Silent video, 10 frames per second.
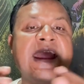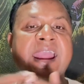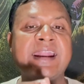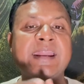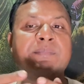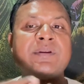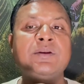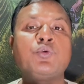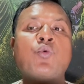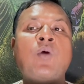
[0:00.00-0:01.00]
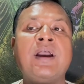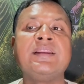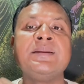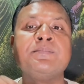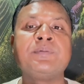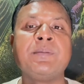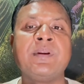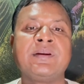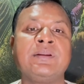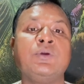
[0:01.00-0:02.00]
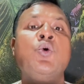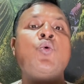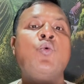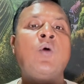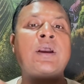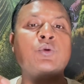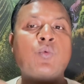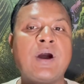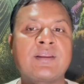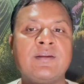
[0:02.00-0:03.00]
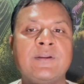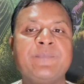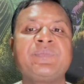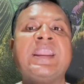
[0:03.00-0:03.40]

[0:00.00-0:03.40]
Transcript: Adapt it while implementing, while working.